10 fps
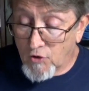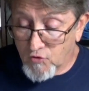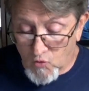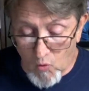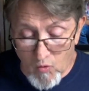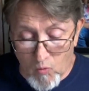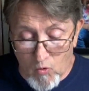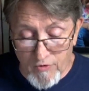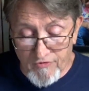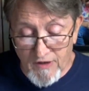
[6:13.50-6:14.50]
Door
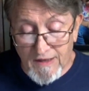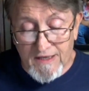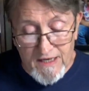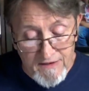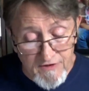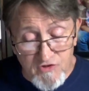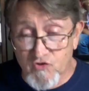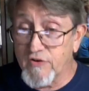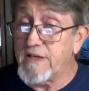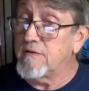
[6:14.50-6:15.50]
Wars, King of the
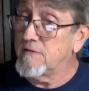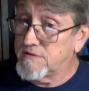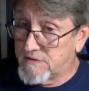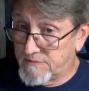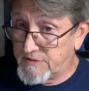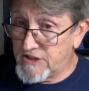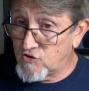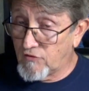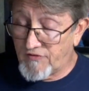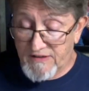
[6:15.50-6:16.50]
Street
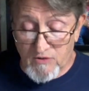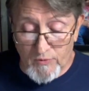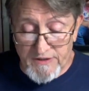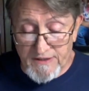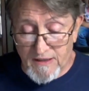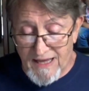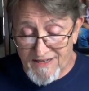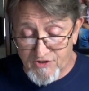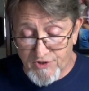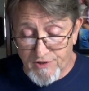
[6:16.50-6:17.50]
diesel event that we did
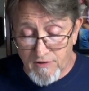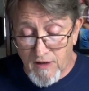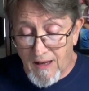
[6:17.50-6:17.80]
last year,